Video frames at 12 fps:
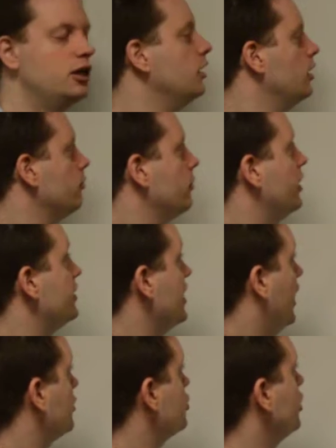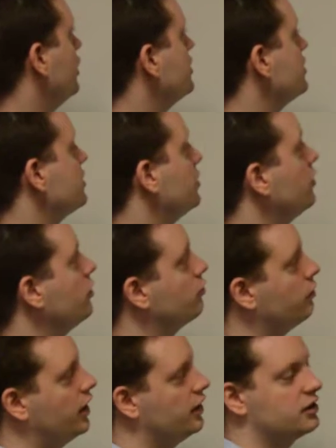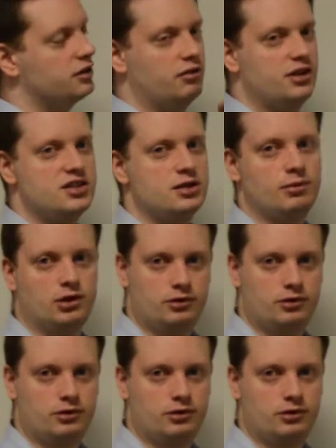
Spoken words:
but it's actually still relatively similar.